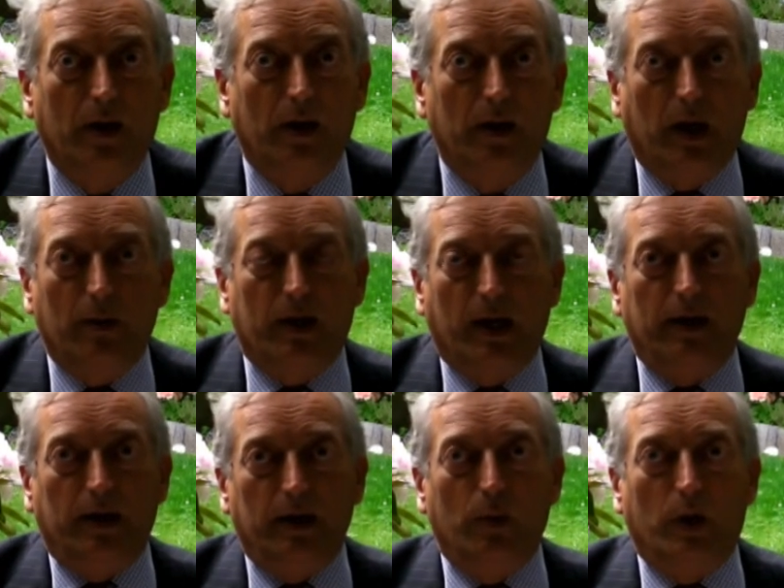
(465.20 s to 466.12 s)
Now, can
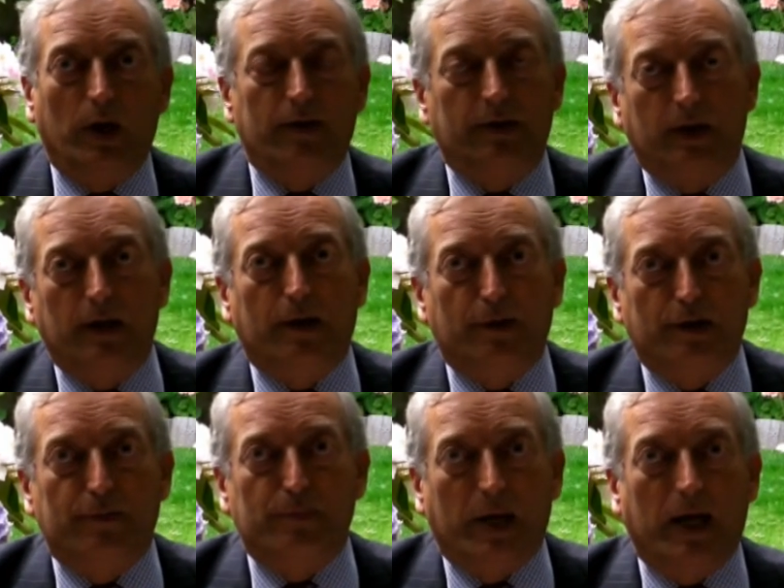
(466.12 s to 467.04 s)
anyone take
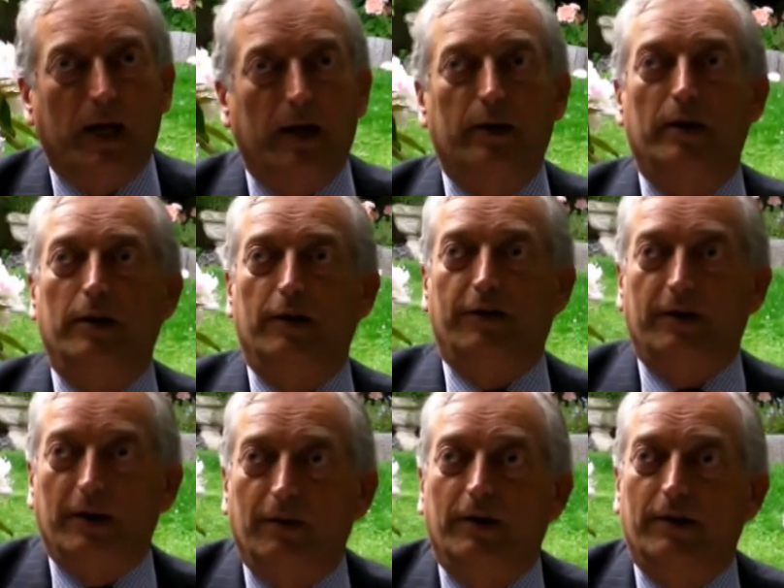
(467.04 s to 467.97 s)
this man
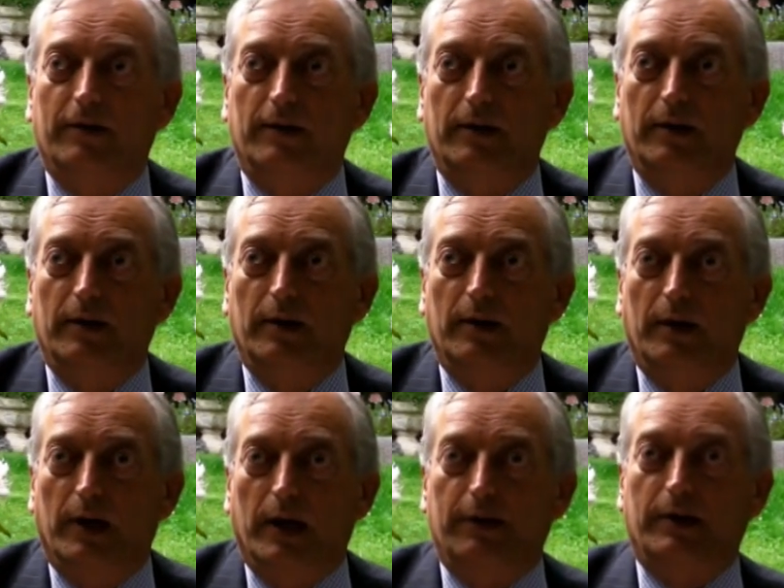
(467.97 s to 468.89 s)
seriously
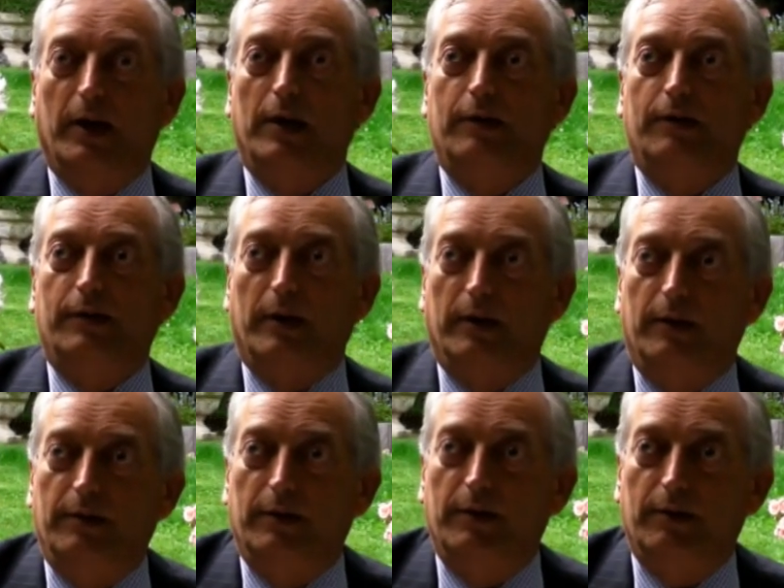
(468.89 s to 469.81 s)
as a
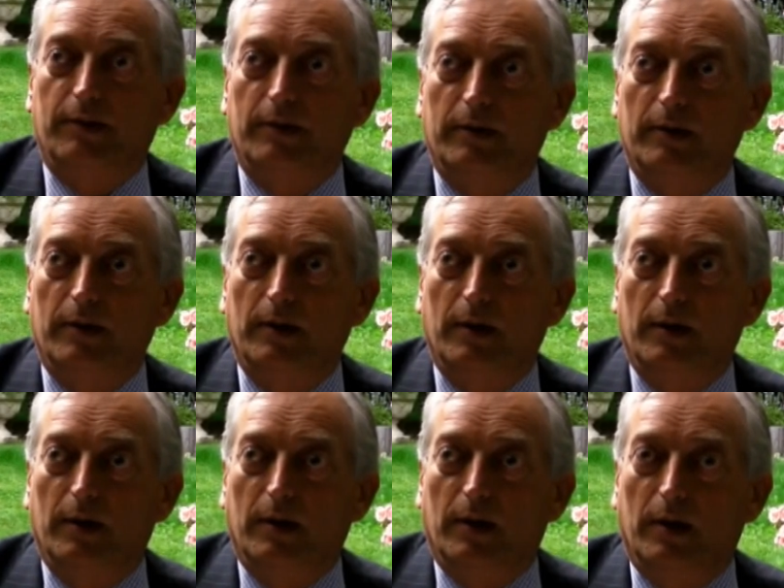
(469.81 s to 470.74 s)
scientist
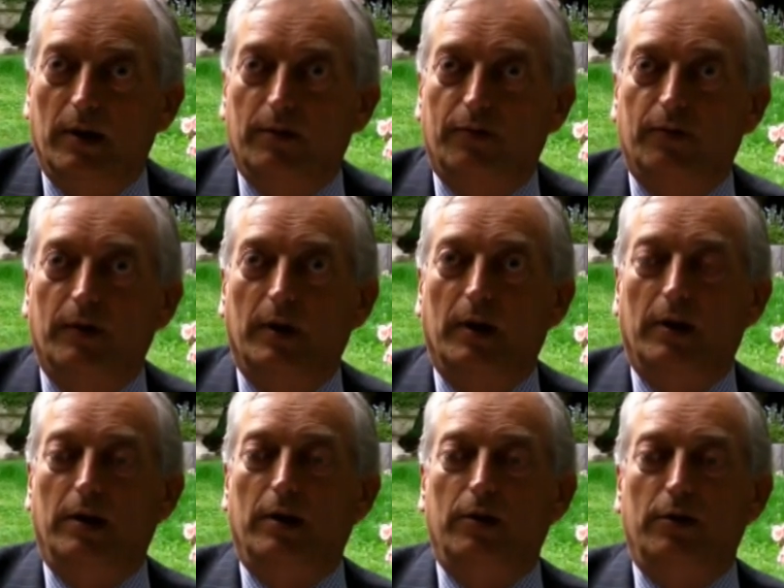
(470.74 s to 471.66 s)
if
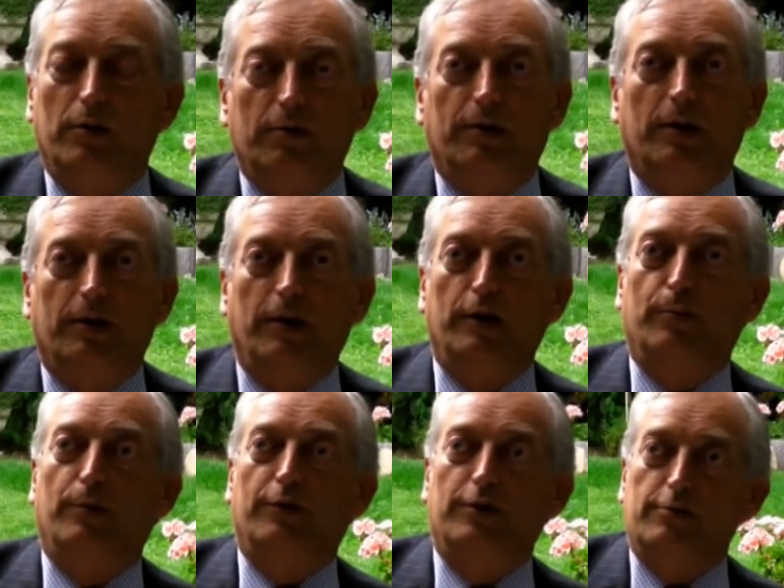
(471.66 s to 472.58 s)
he uses his
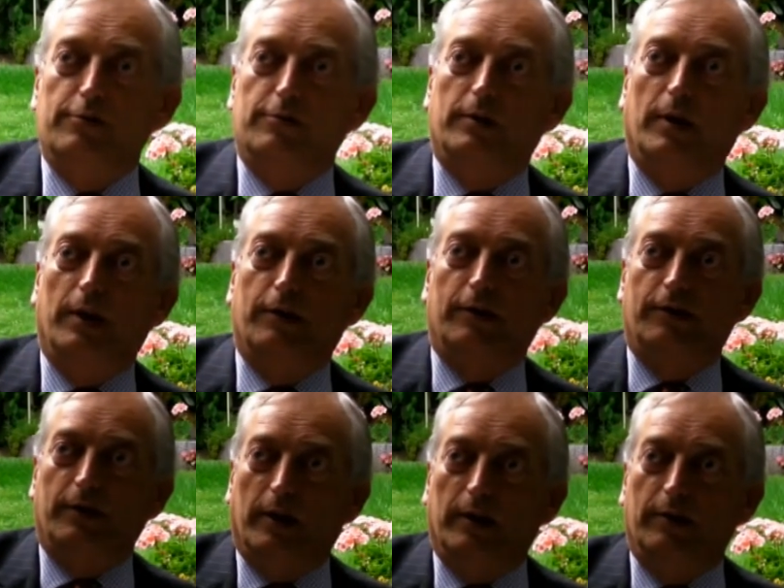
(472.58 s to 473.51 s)
position as a
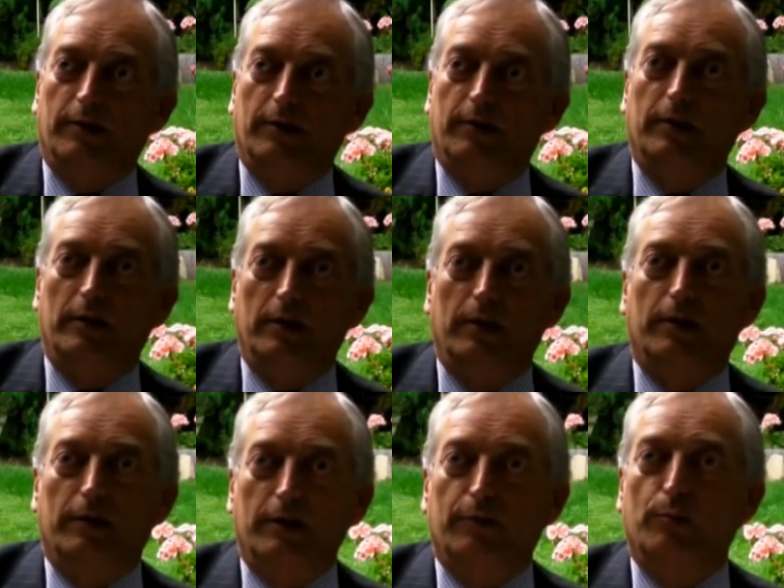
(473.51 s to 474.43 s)
scientist in
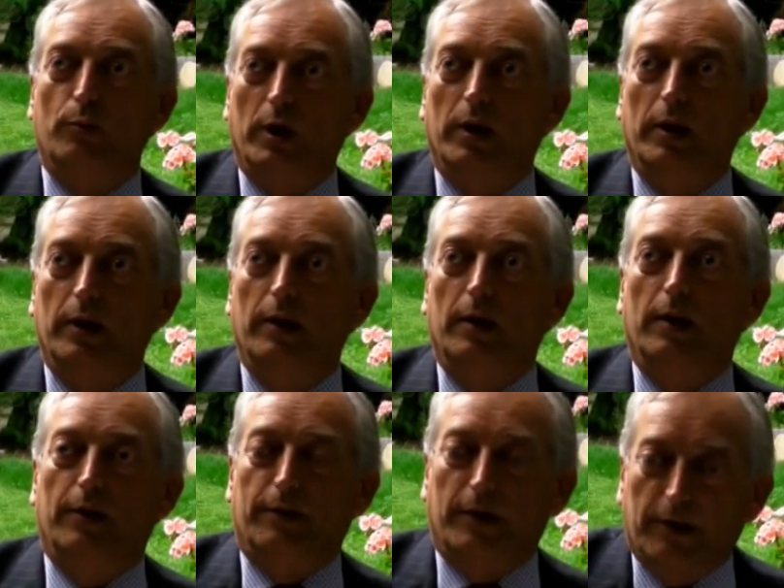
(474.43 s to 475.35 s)
this way,
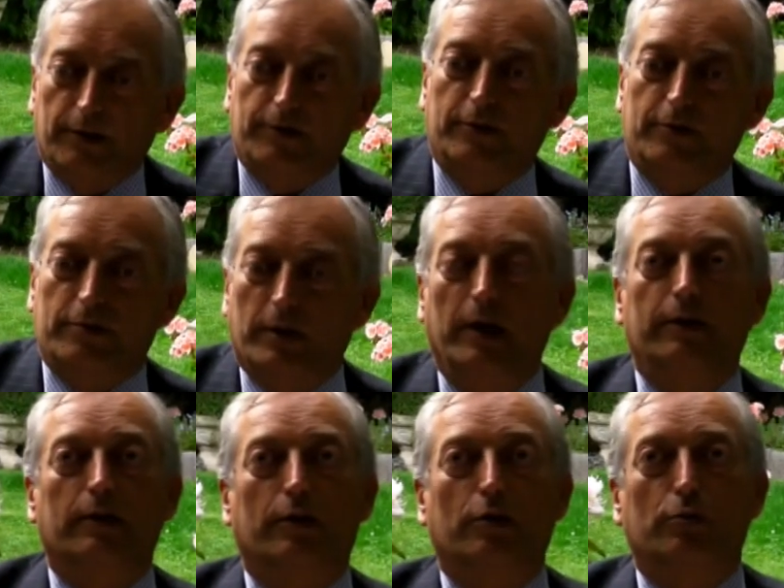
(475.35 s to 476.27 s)
thus to try
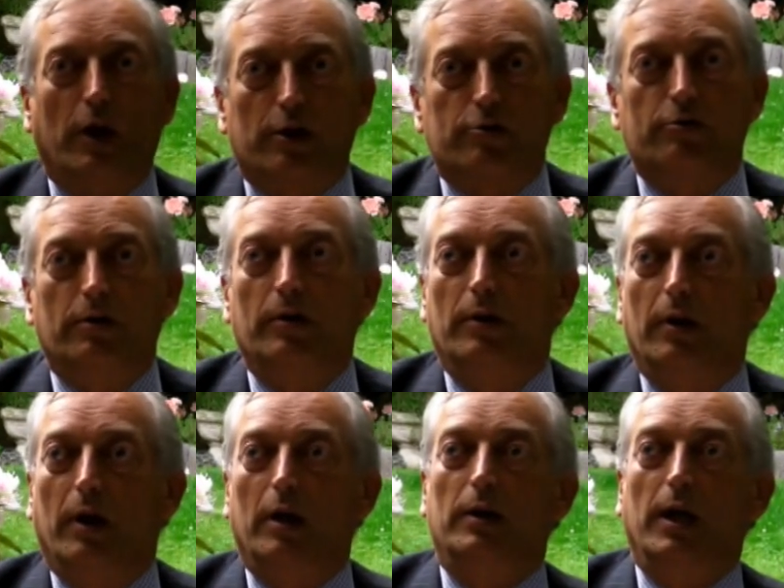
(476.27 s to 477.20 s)
to crush
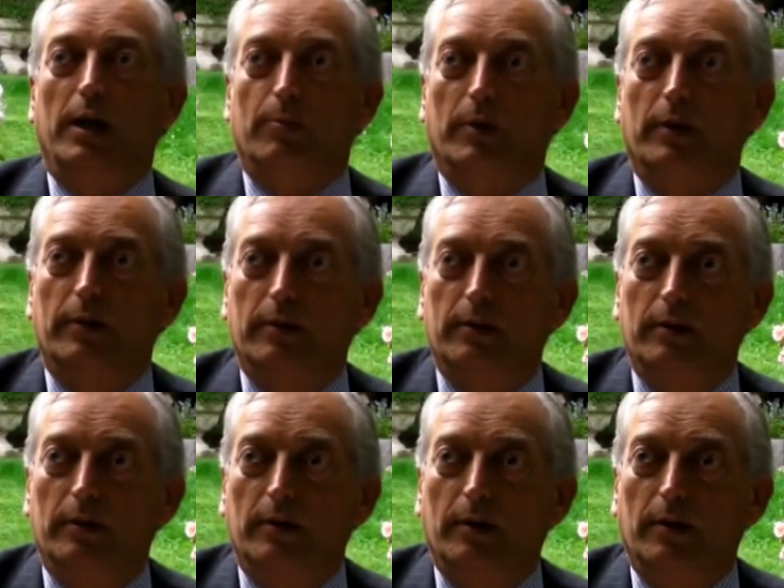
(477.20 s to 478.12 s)
a layman
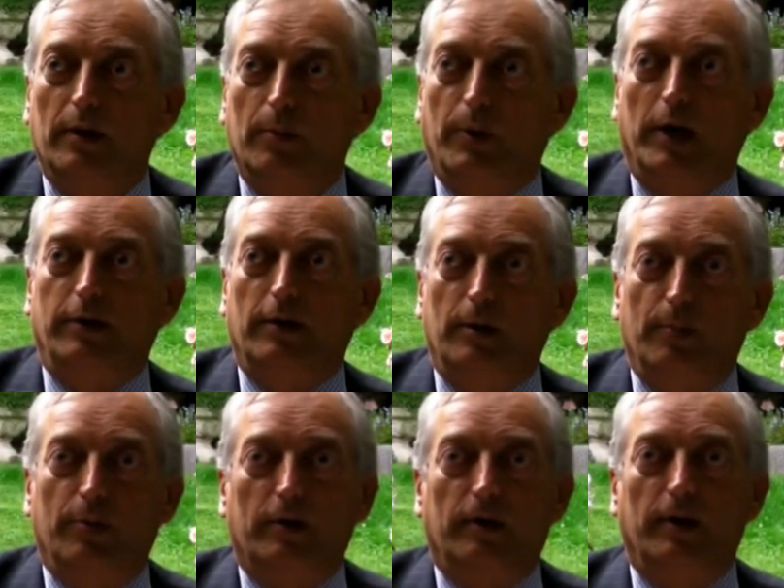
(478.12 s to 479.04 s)
by
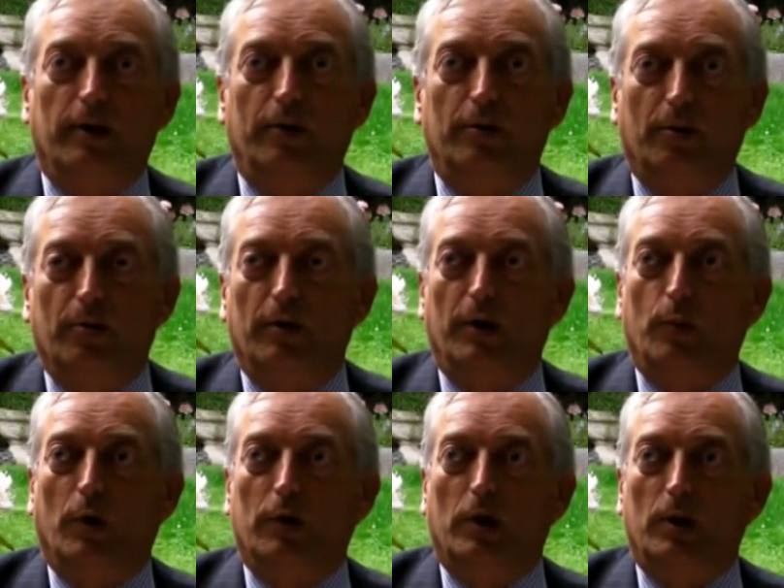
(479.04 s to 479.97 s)
deliberately ignoring
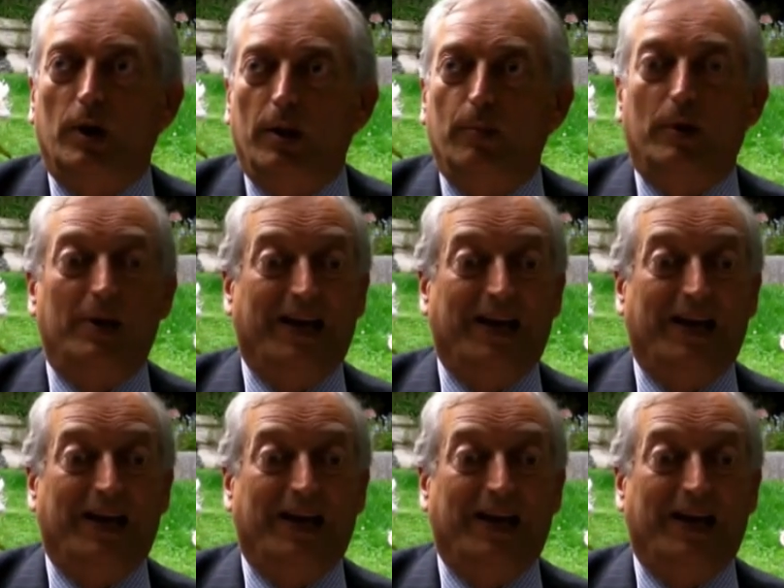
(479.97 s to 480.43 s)
what the layman